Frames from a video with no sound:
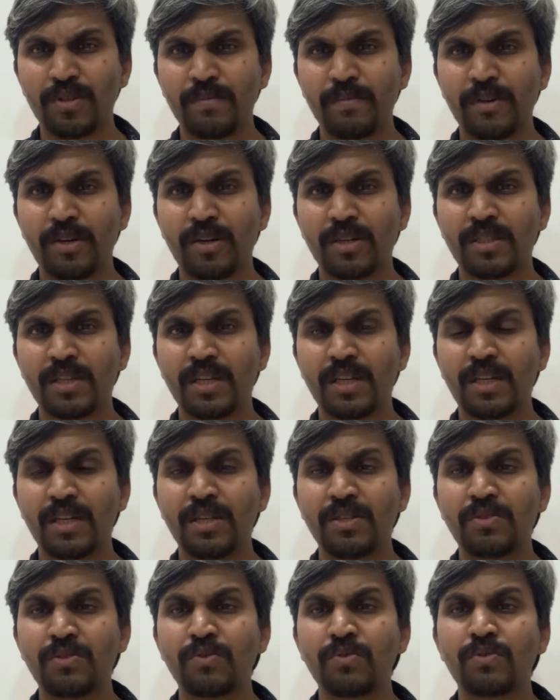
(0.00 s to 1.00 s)
Because it
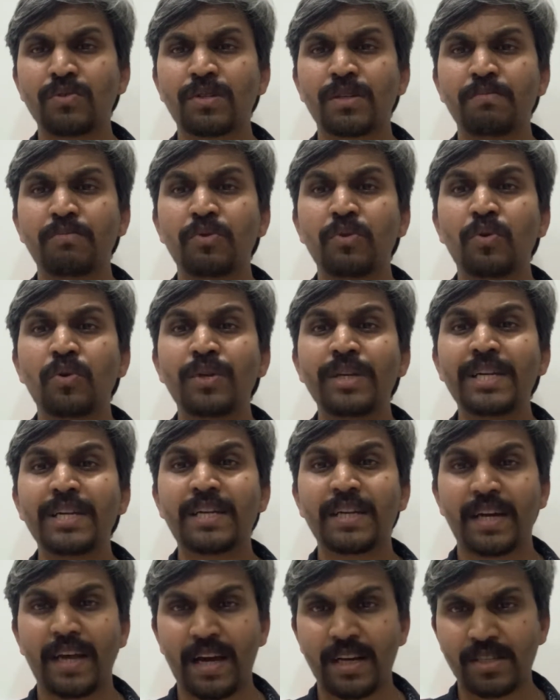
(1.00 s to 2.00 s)
is due to some known
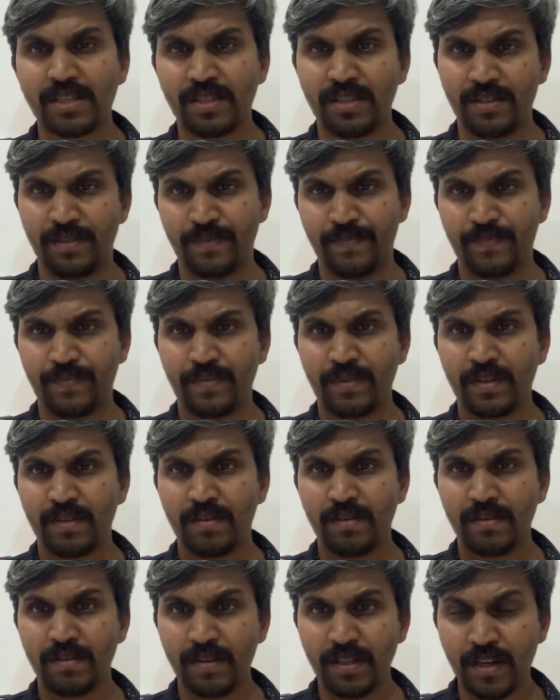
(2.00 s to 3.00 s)
interaction,
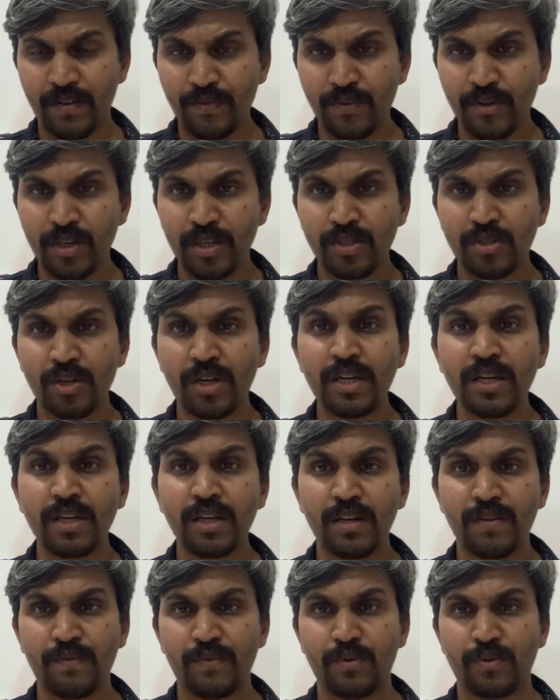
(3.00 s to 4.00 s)
therefore it is called
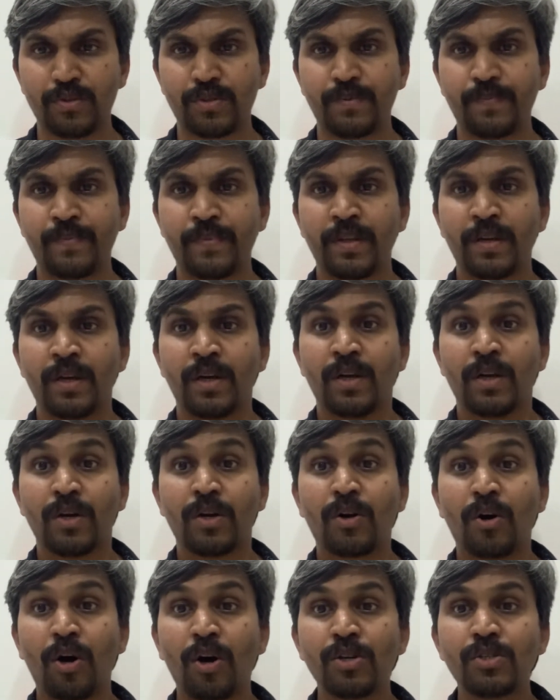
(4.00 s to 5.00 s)
real force.
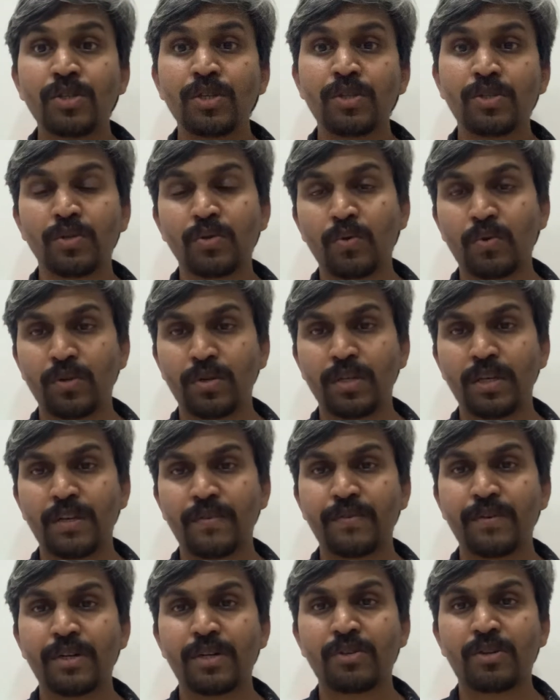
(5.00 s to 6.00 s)
Cause is known,
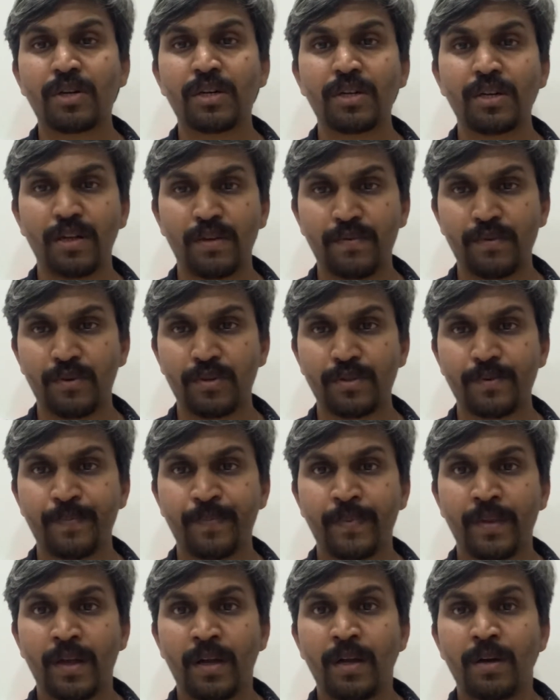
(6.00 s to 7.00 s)
therefore it is called real force.
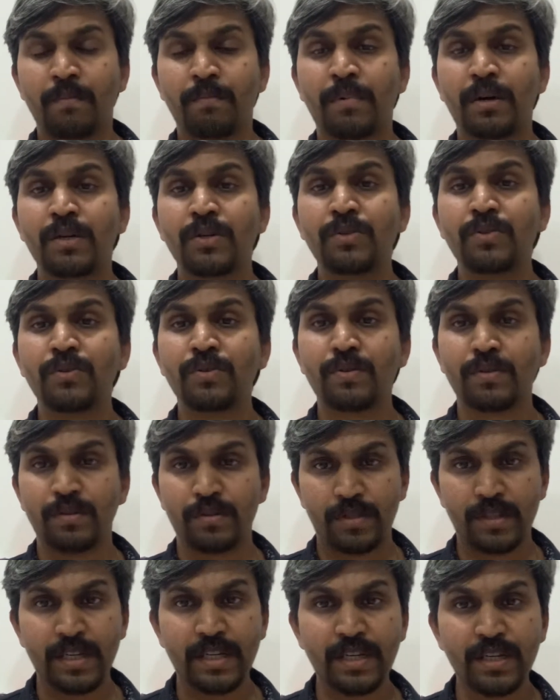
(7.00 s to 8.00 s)
But
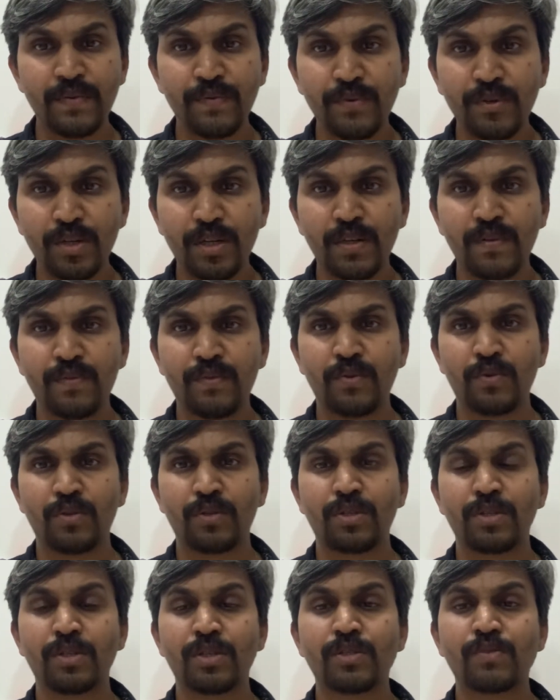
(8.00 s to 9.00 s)
centrifugal
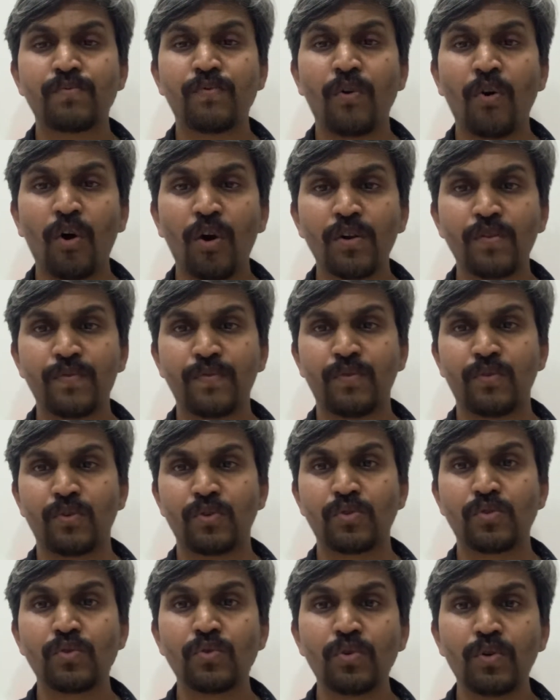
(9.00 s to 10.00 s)
force is a false
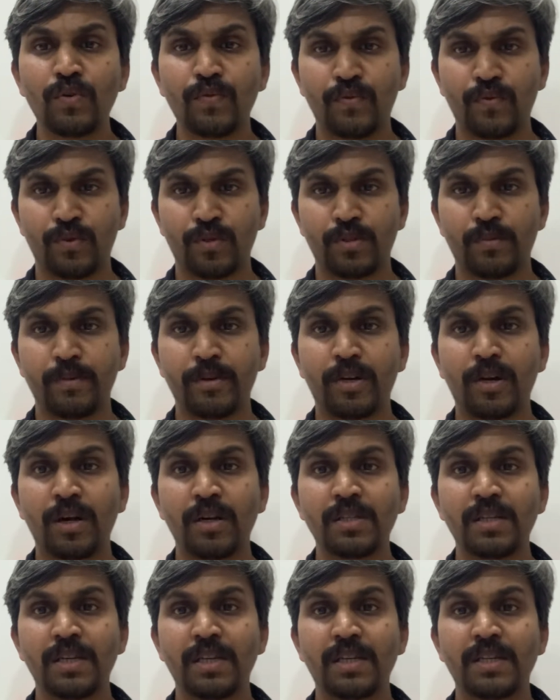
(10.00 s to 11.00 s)
force, pseudo force,
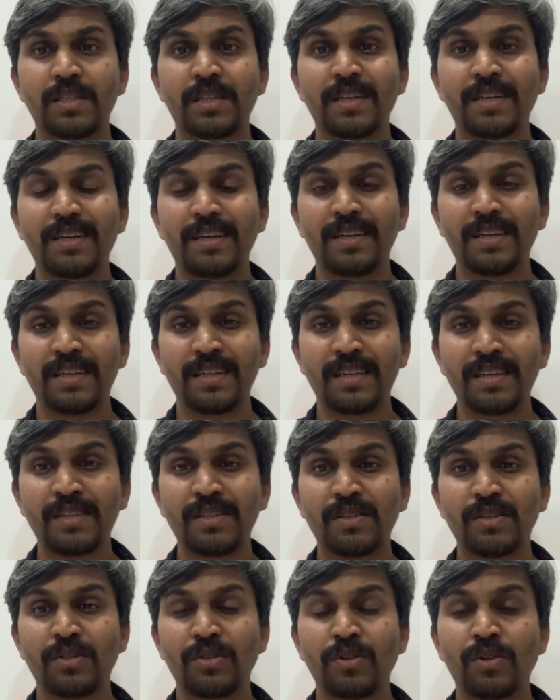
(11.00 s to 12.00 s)
because it is
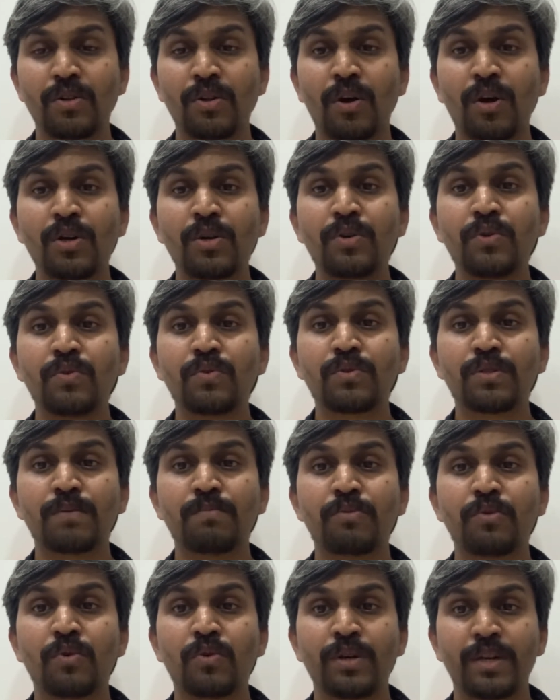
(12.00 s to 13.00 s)
not due to
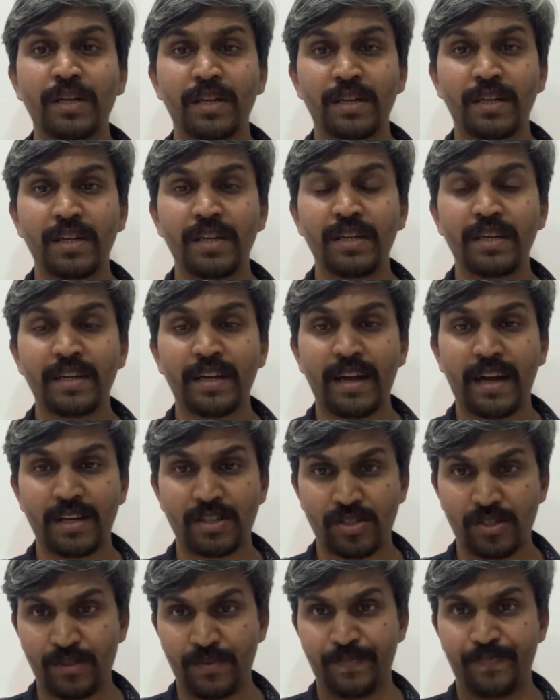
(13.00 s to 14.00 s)
some known interaction.